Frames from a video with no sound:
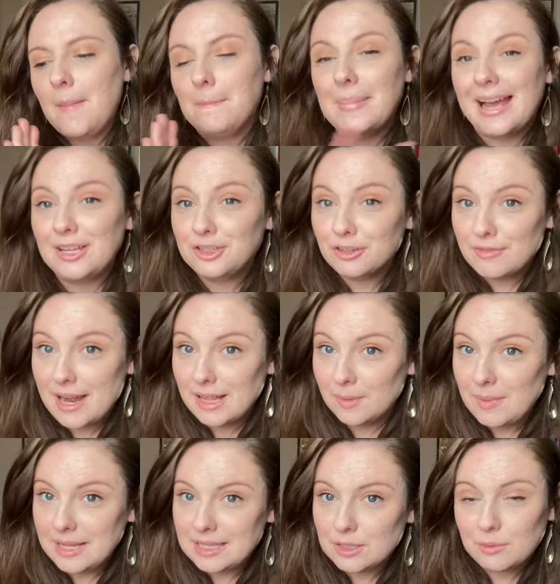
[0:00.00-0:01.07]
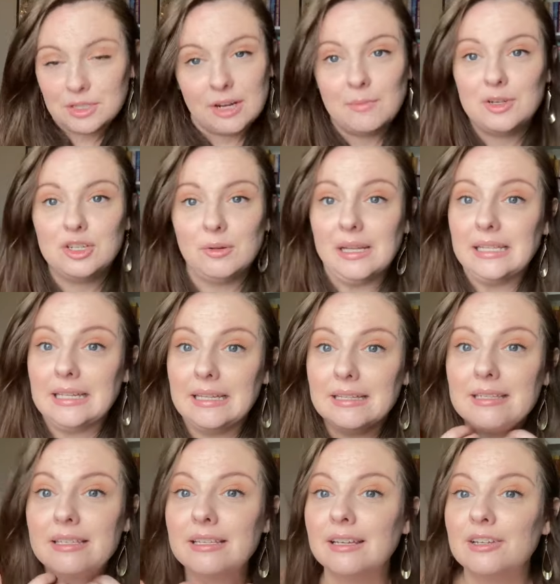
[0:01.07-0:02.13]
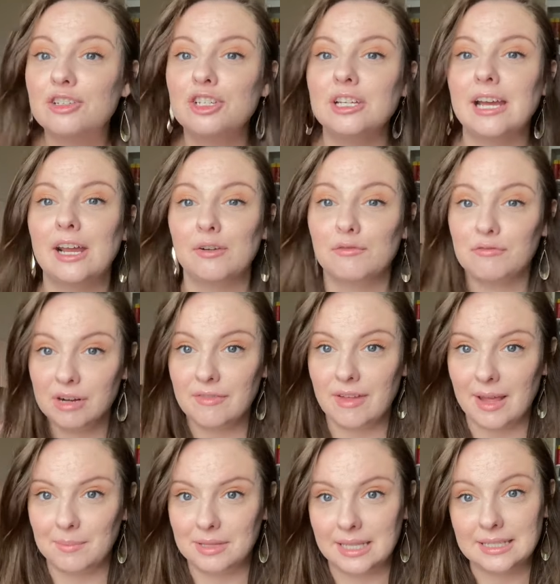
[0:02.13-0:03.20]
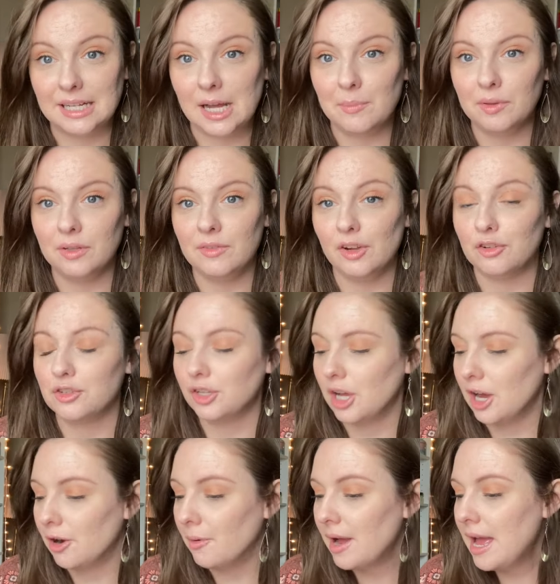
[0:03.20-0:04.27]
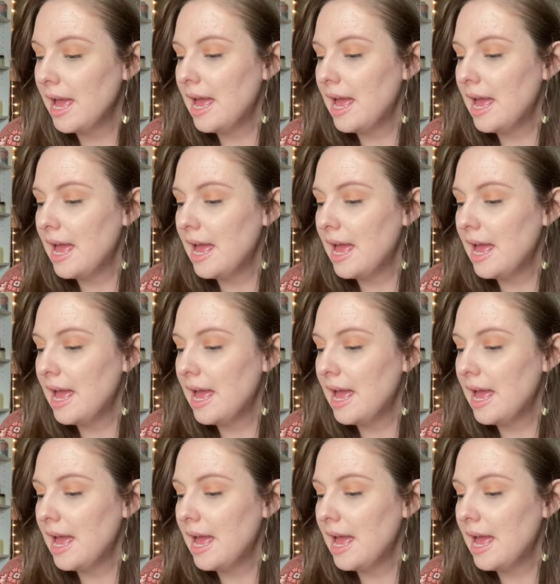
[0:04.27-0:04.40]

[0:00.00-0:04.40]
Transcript: Master of Elements, which I've been doing since she kind of revamped this a couple of years ago.